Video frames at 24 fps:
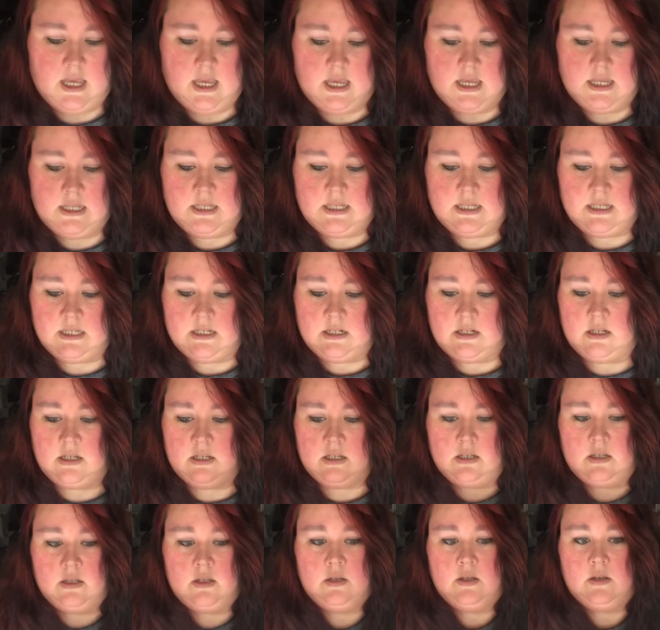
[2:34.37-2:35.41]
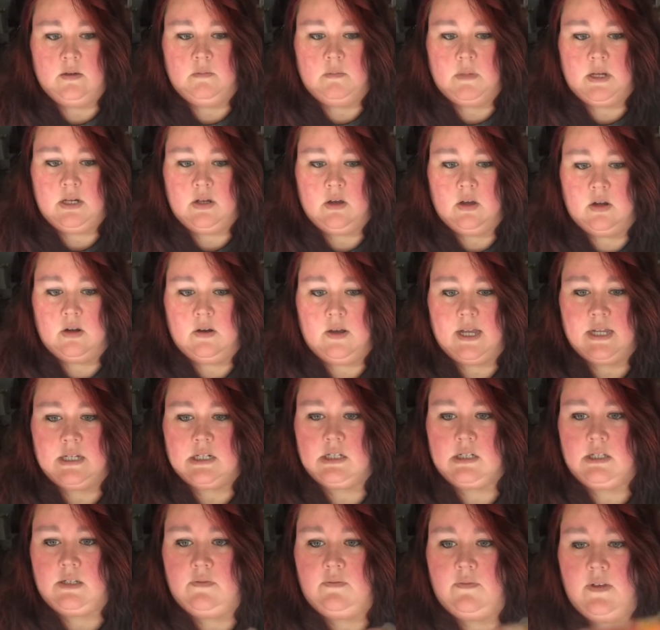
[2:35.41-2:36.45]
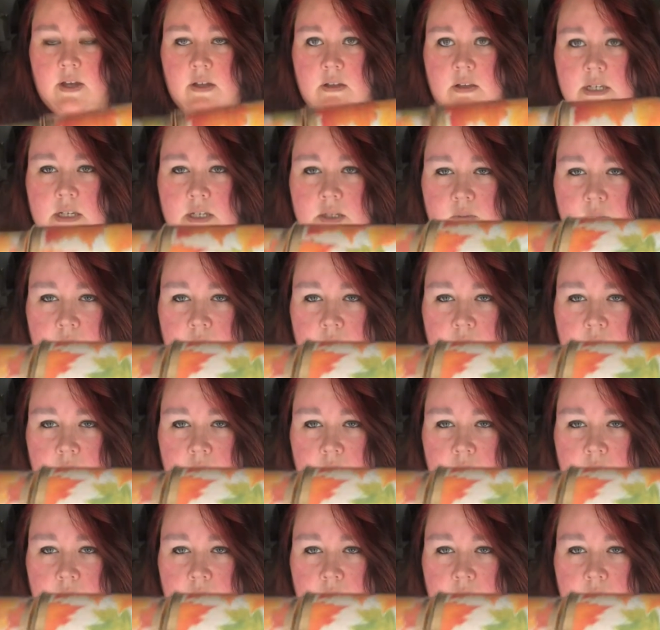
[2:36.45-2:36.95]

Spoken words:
And then my daughter actually found these